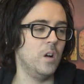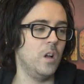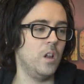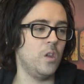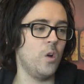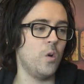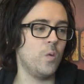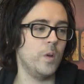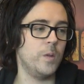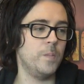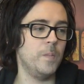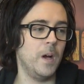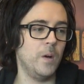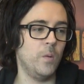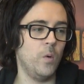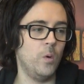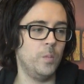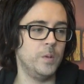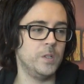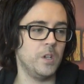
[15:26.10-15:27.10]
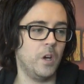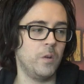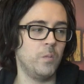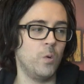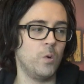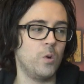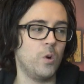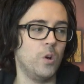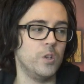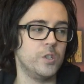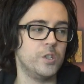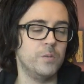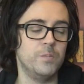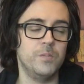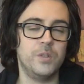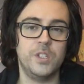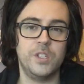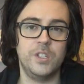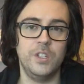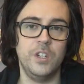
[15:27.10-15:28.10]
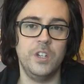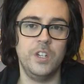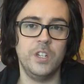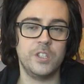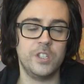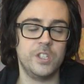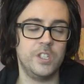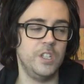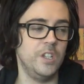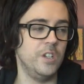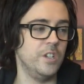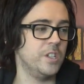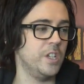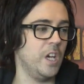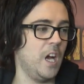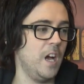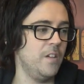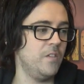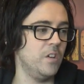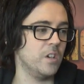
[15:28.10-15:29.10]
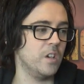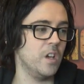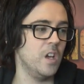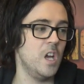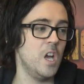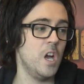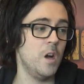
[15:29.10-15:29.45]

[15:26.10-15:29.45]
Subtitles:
Along with My Will Be Done will cause some serious havoc.